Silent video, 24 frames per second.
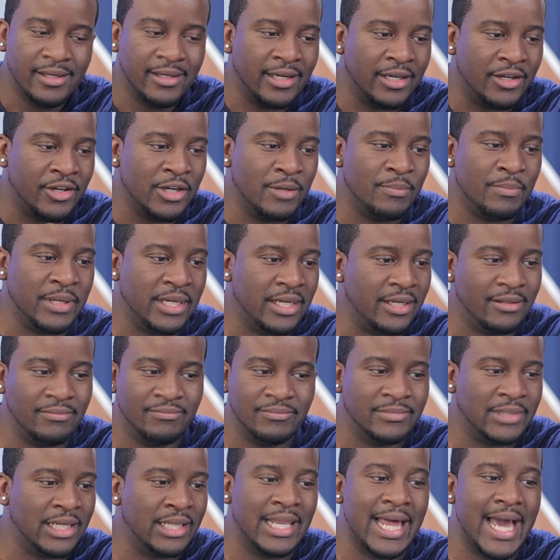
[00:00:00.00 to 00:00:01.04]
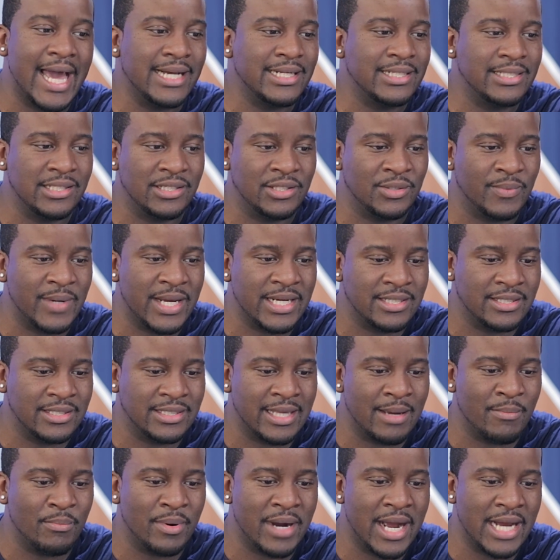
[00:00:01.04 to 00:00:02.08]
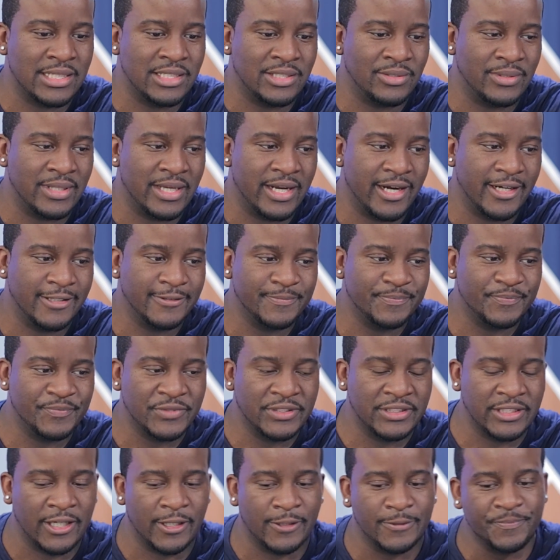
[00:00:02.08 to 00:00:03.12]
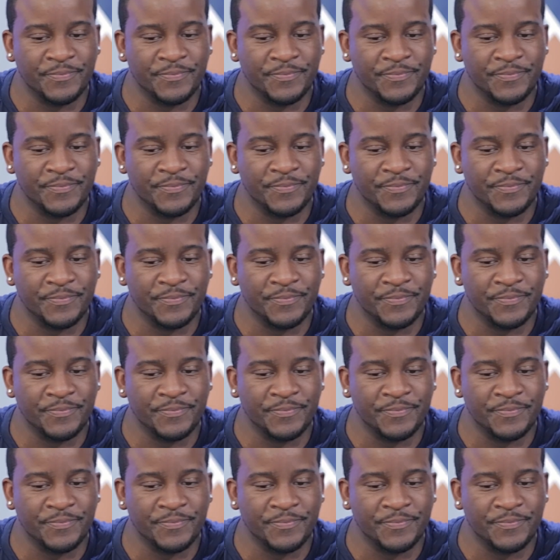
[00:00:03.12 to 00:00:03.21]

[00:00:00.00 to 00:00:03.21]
it could be a lot of situations that brought you there. So